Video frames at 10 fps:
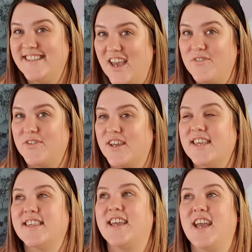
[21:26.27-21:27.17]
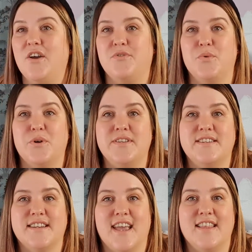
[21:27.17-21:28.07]
definitely if you want
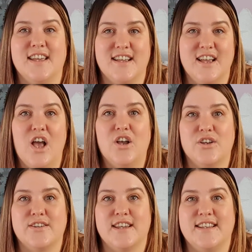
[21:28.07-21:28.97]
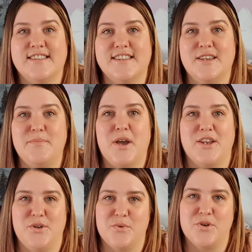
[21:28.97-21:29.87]
to get like a good night's sleep
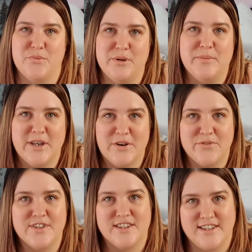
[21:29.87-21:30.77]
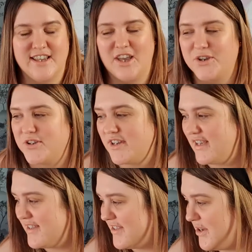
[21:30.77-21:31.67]
and you want your baby obviously to get a good
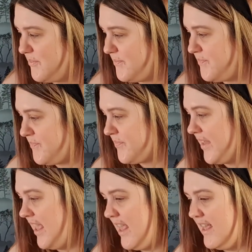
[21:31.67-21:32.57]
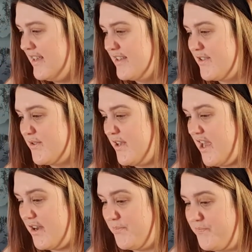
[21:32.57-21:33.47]
night's sleep so
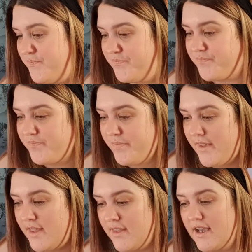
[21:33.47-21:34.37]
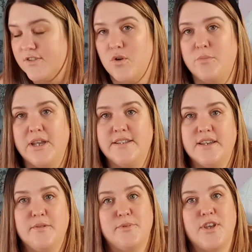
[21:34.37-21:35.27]
yeah that is all my
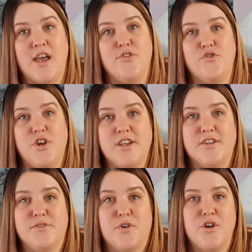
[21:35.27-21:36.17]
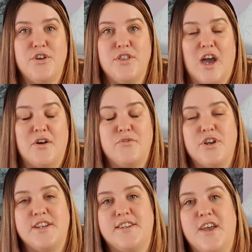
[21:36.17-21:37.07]
tips and tricks for you that I've
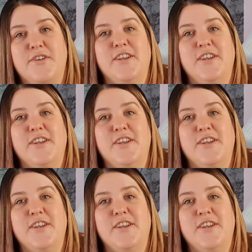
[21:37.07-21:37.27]
written down.